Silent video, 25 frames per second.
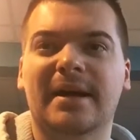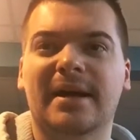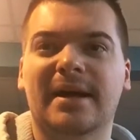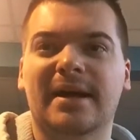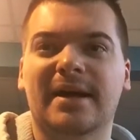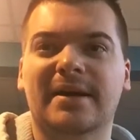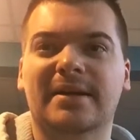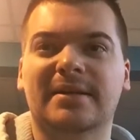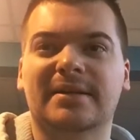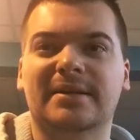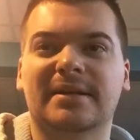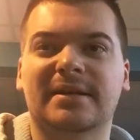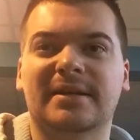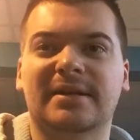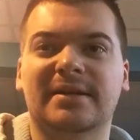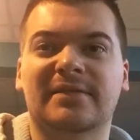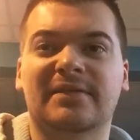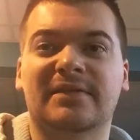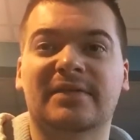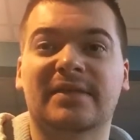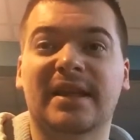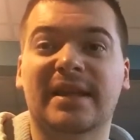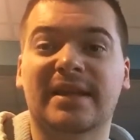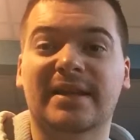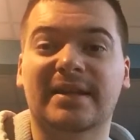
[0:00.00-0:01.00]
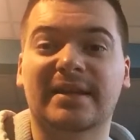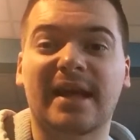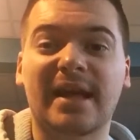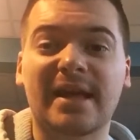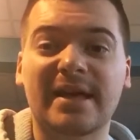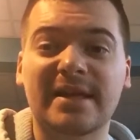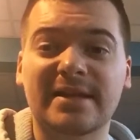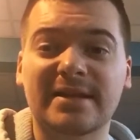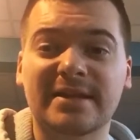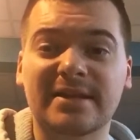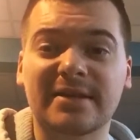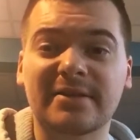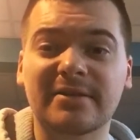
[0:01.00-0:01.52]
And if they
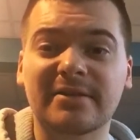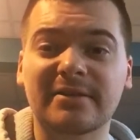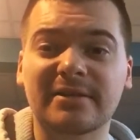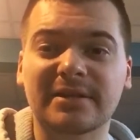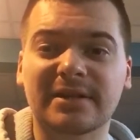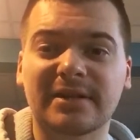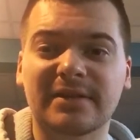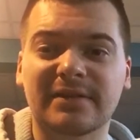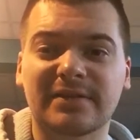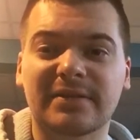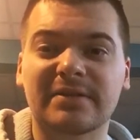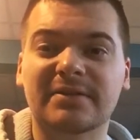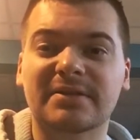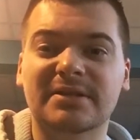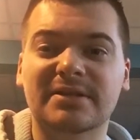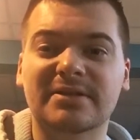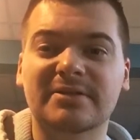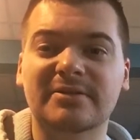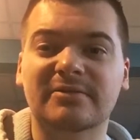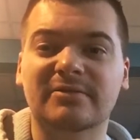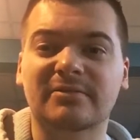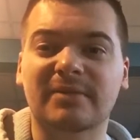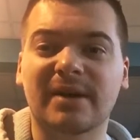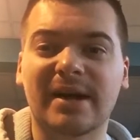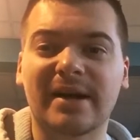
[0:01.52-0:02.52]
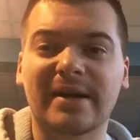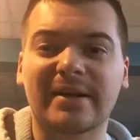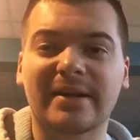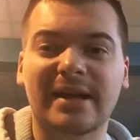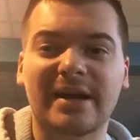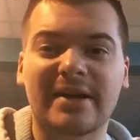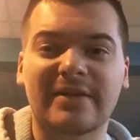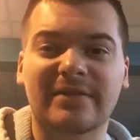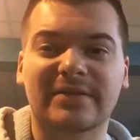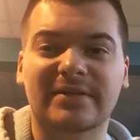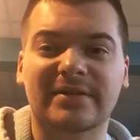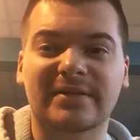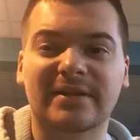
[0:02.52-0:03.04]
like you, and if you do well
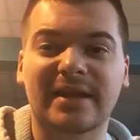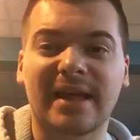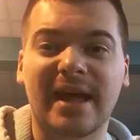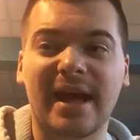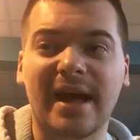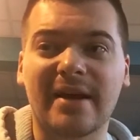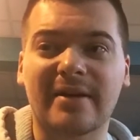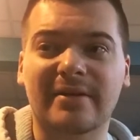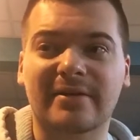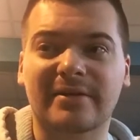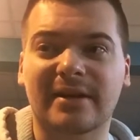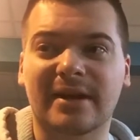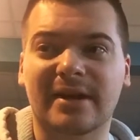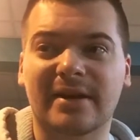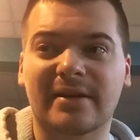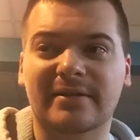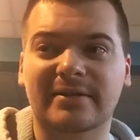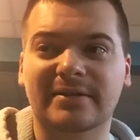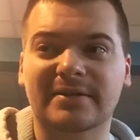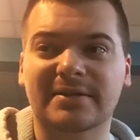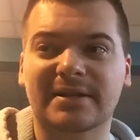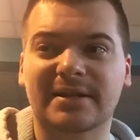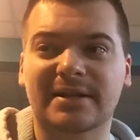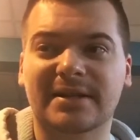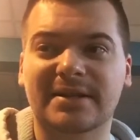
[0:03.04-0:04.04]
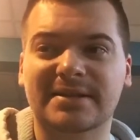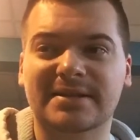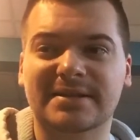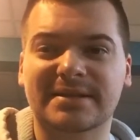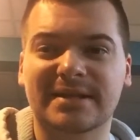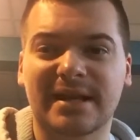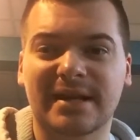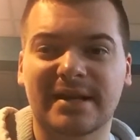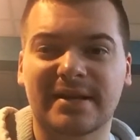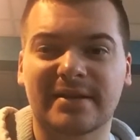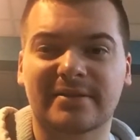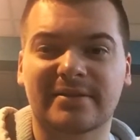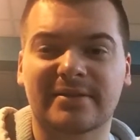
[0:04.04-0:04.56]
after that round, the
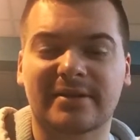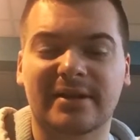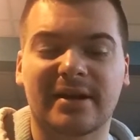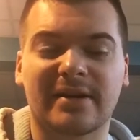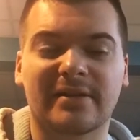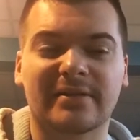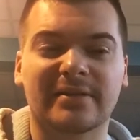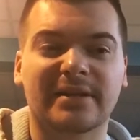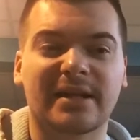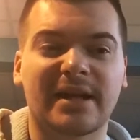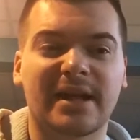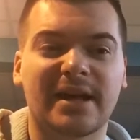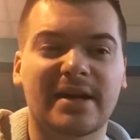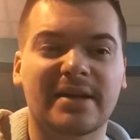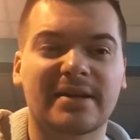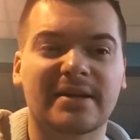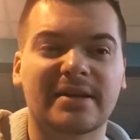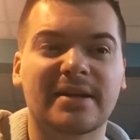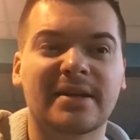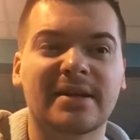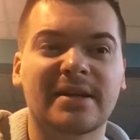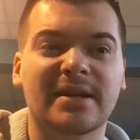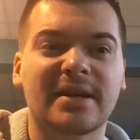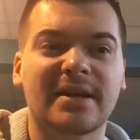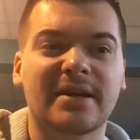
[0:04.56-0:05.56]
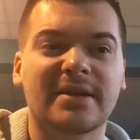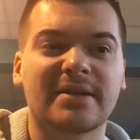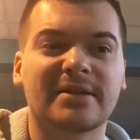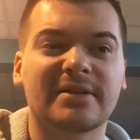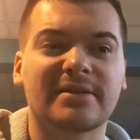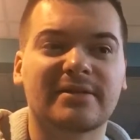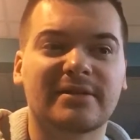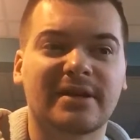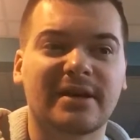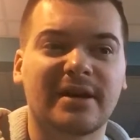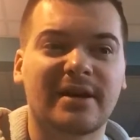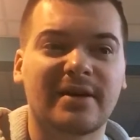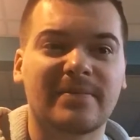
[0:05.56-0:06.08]
second round, then
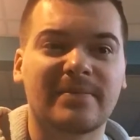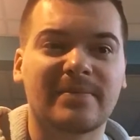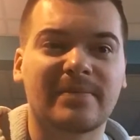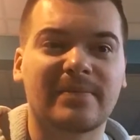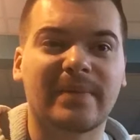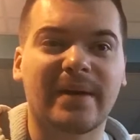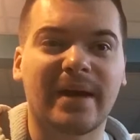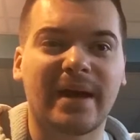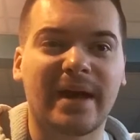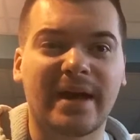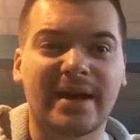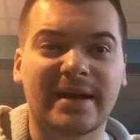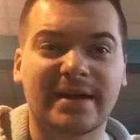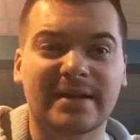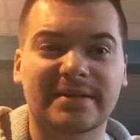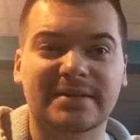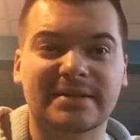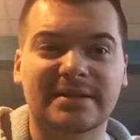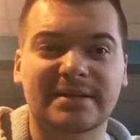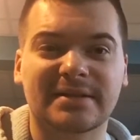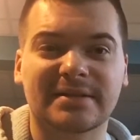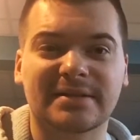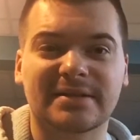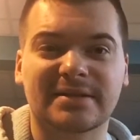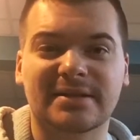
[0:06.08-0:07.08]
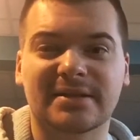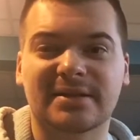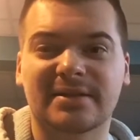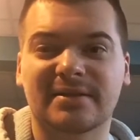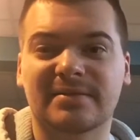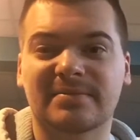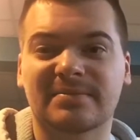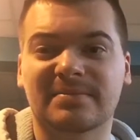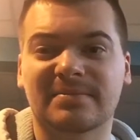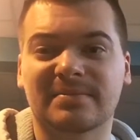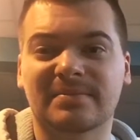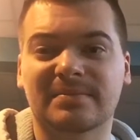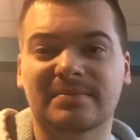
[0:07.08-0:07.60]
you come back
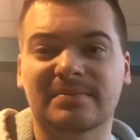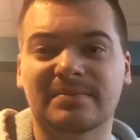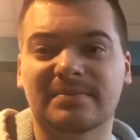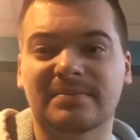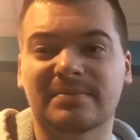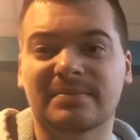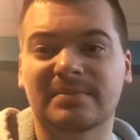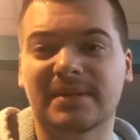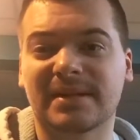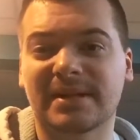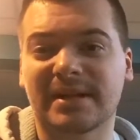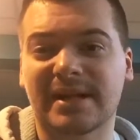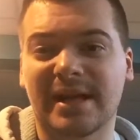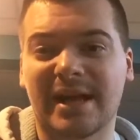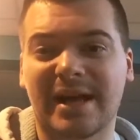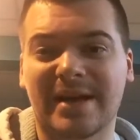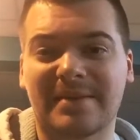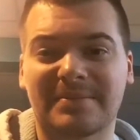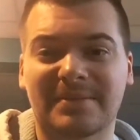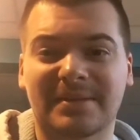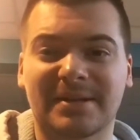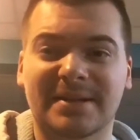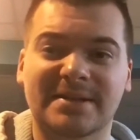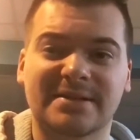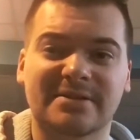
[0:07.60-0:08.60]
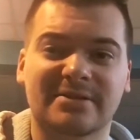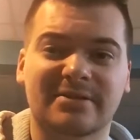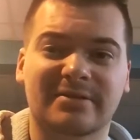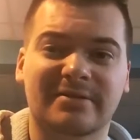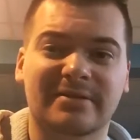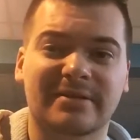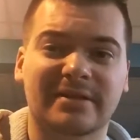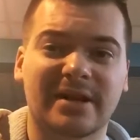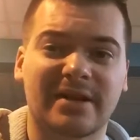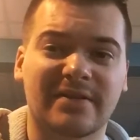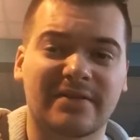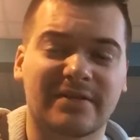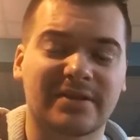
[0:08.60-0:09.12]
to Minneapolis or
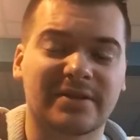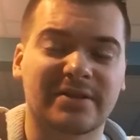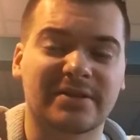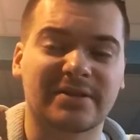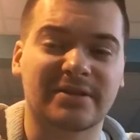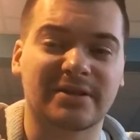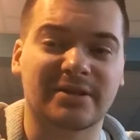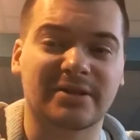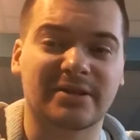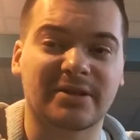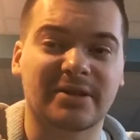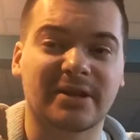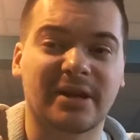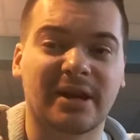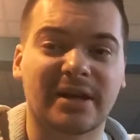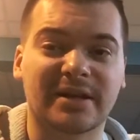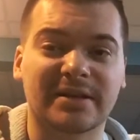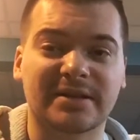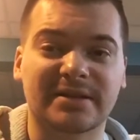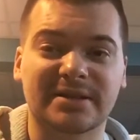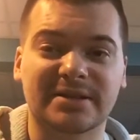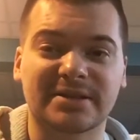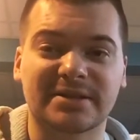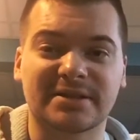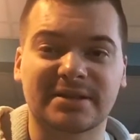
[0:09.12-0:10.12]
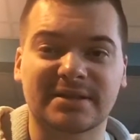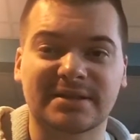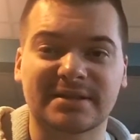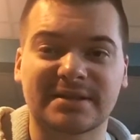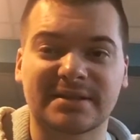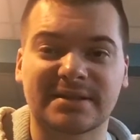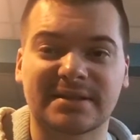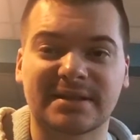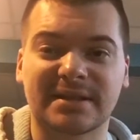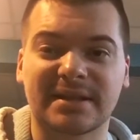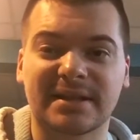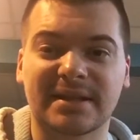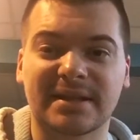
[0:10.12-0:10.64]
wherever your audition
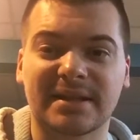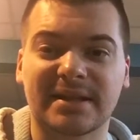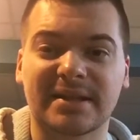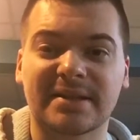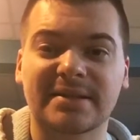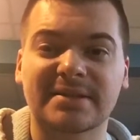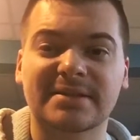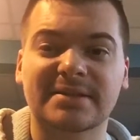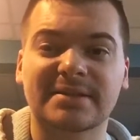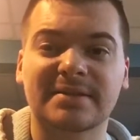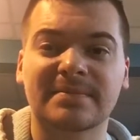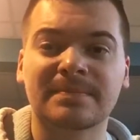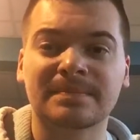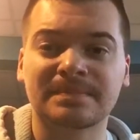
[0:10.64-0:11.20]
city is.